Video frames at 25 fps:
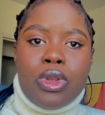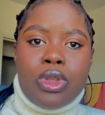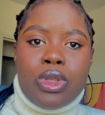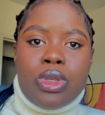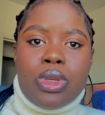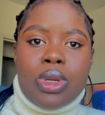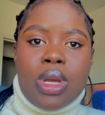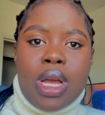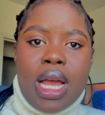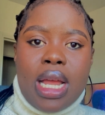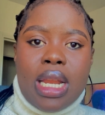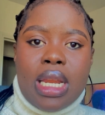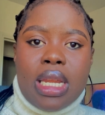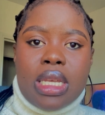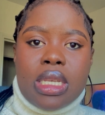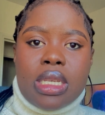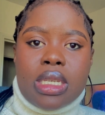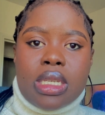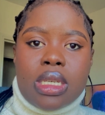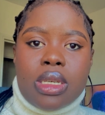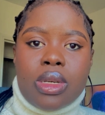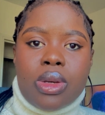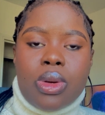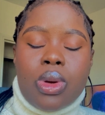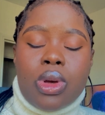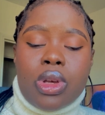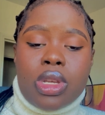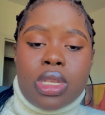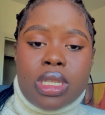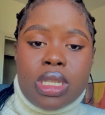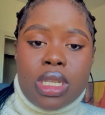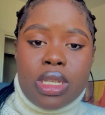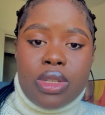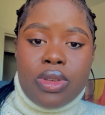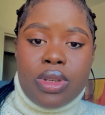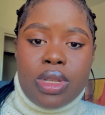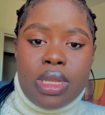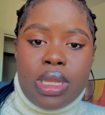to allergy,
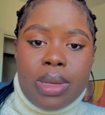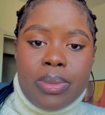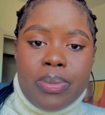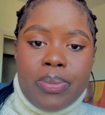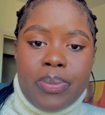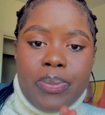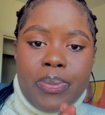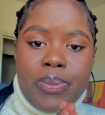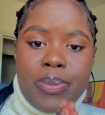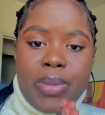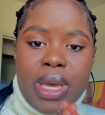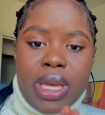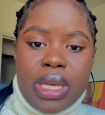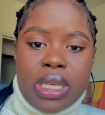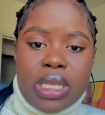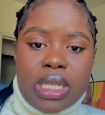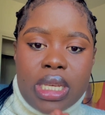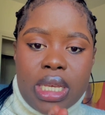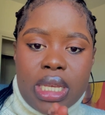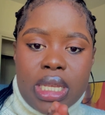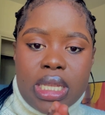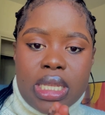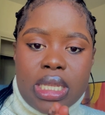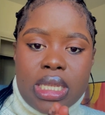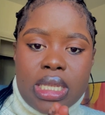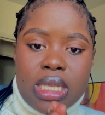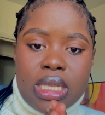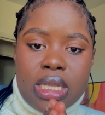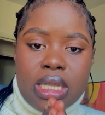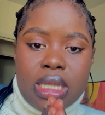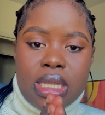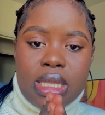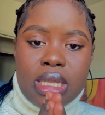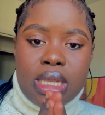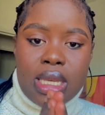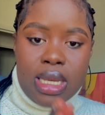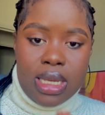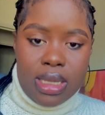considering the patient's
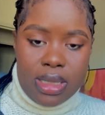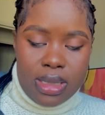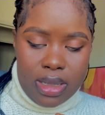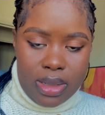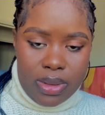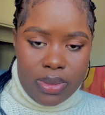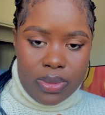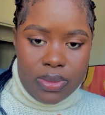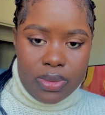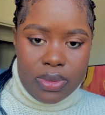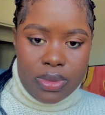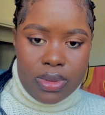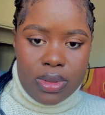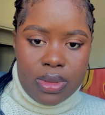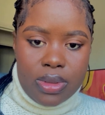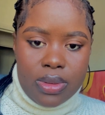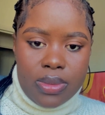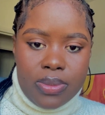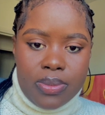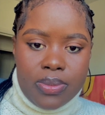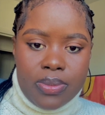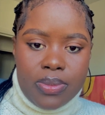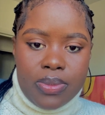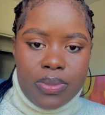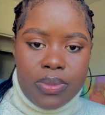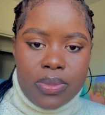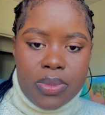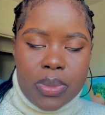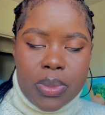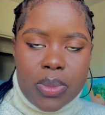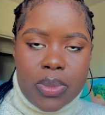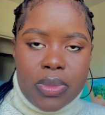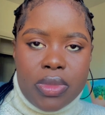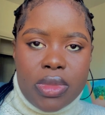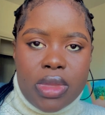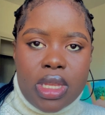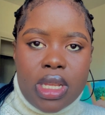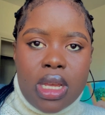details,
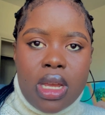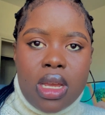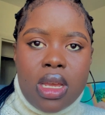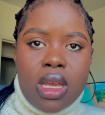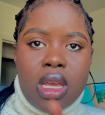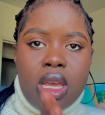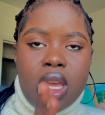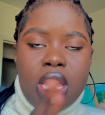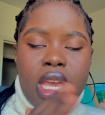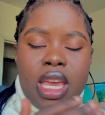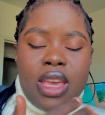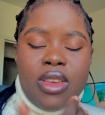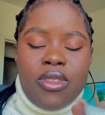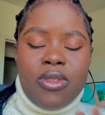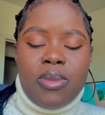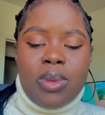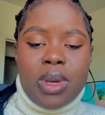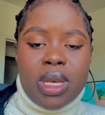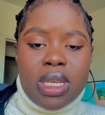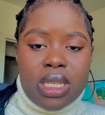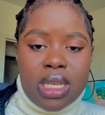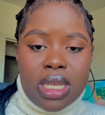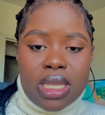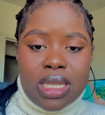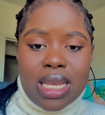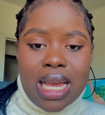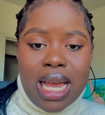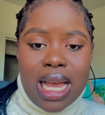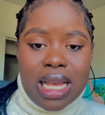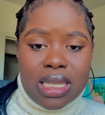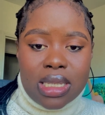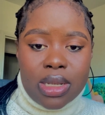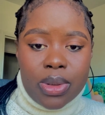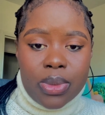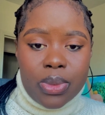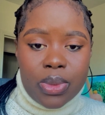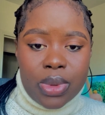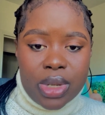if patient
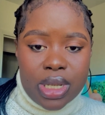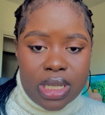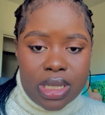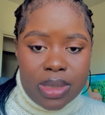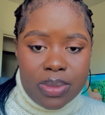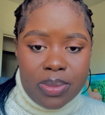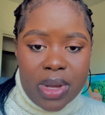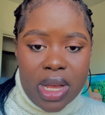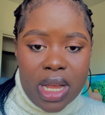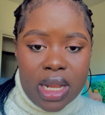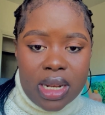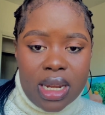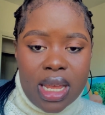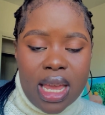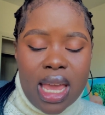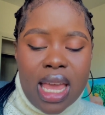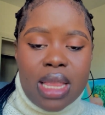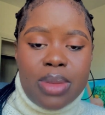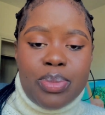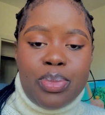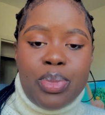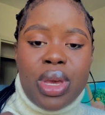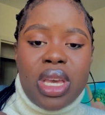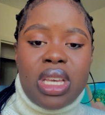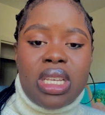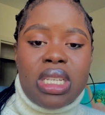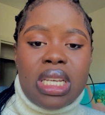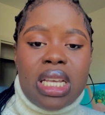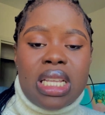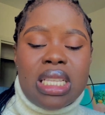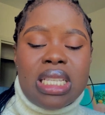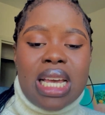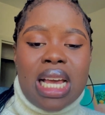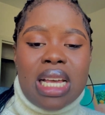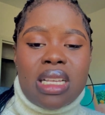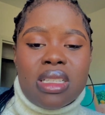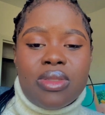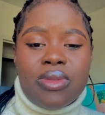has a wristband and
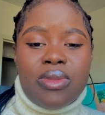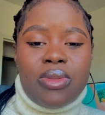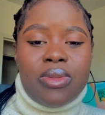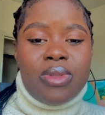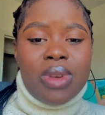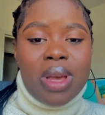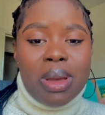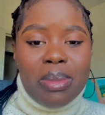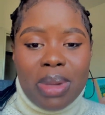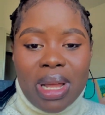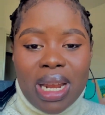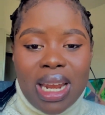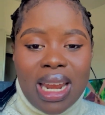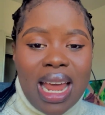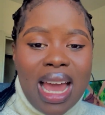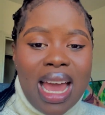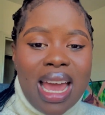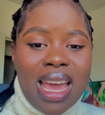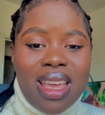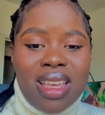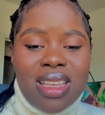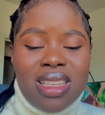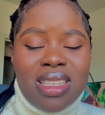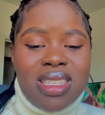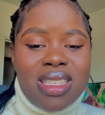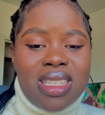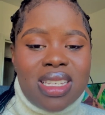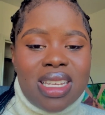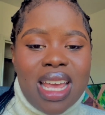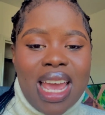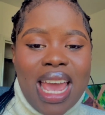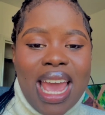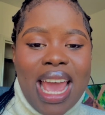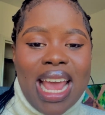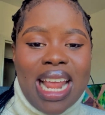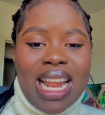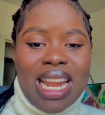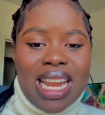patient has verbalized
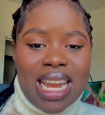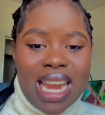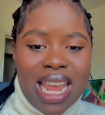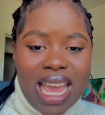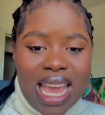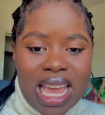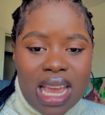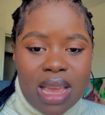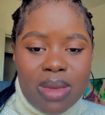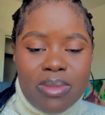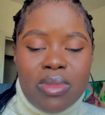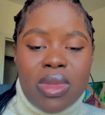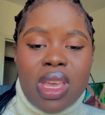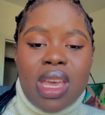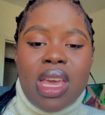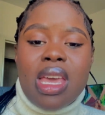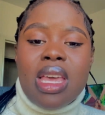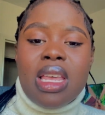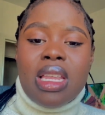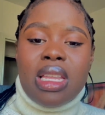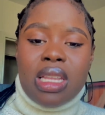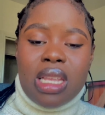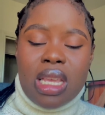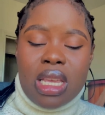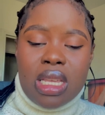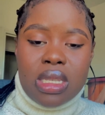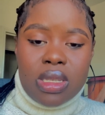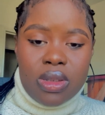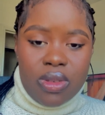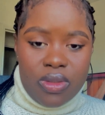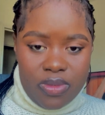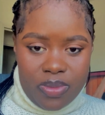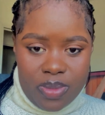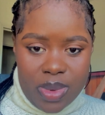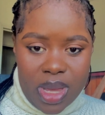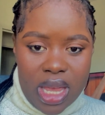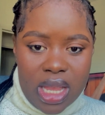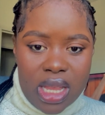her name, date
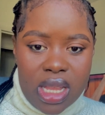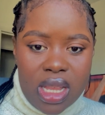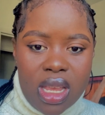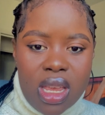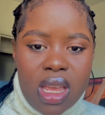of birth,